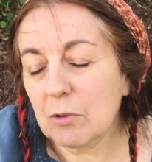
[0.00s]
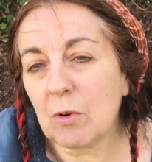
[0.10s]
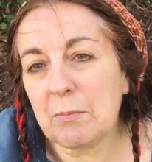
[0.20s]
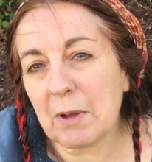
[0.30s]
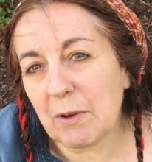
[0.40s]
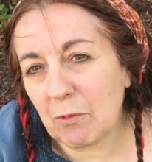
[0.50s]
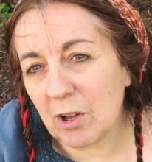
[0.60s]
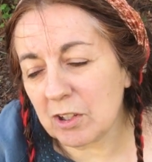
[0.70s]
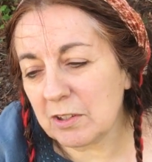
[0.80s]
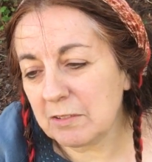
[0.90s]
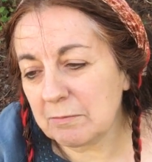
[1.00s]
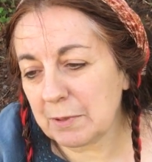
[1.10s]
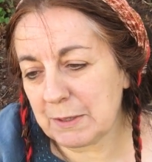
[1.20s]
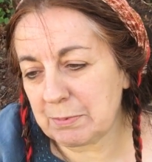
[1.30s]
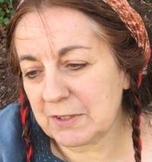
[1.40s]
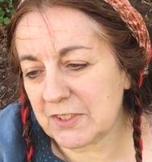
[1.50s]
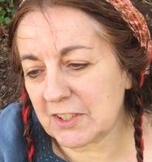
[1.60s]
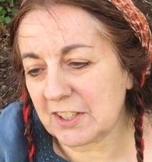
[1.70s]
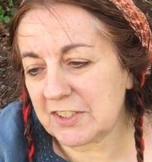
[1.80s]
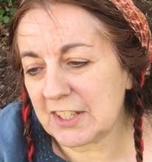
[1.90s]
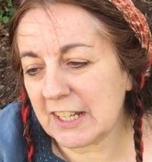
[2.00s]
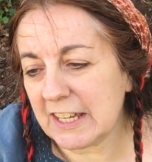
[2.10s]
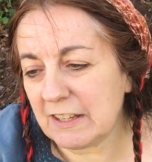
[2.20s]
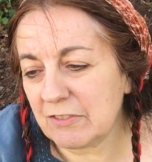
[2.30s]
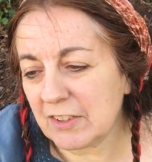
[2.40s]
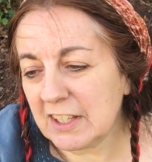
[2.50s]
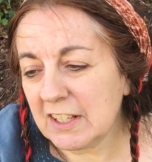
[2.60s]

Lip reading: One by one, people start to leave,